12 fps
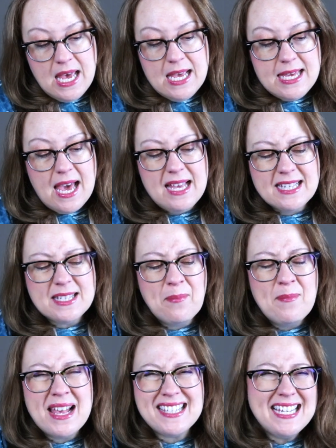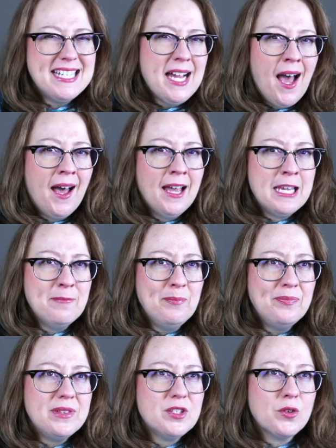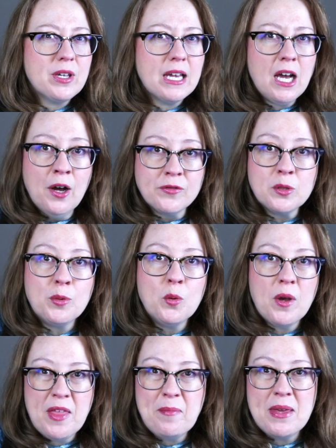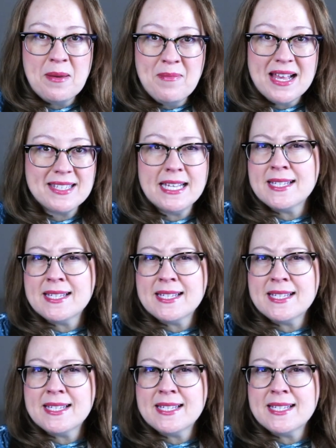Yeah, it's a messy time, so get comfortable with it being messy.